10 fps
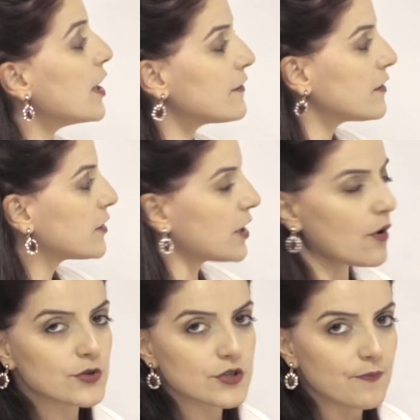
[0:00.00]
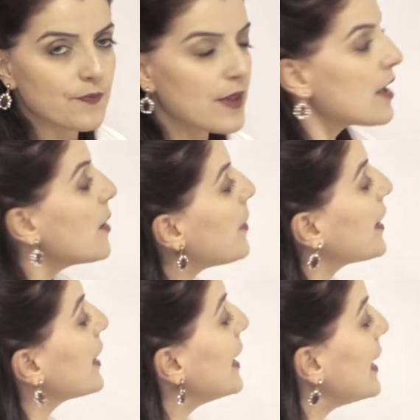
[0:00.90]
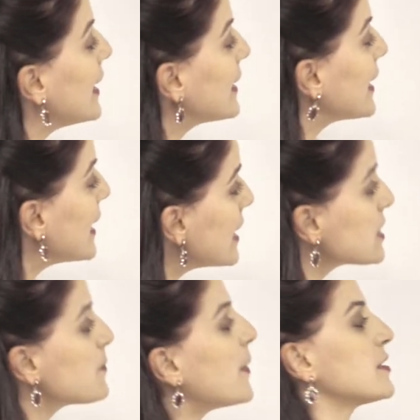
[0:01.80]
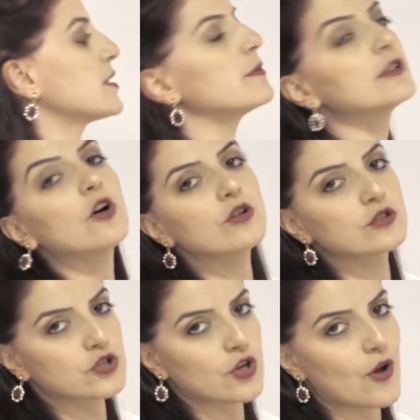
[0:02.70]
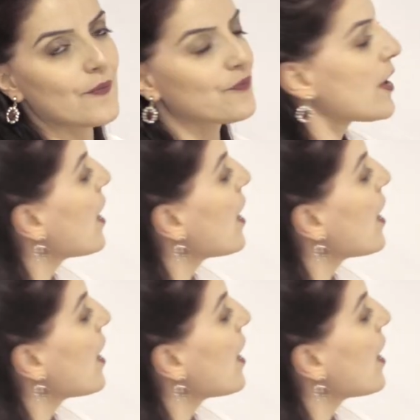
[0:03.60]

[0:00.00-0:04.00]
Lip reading: relative clause. But it is possible also,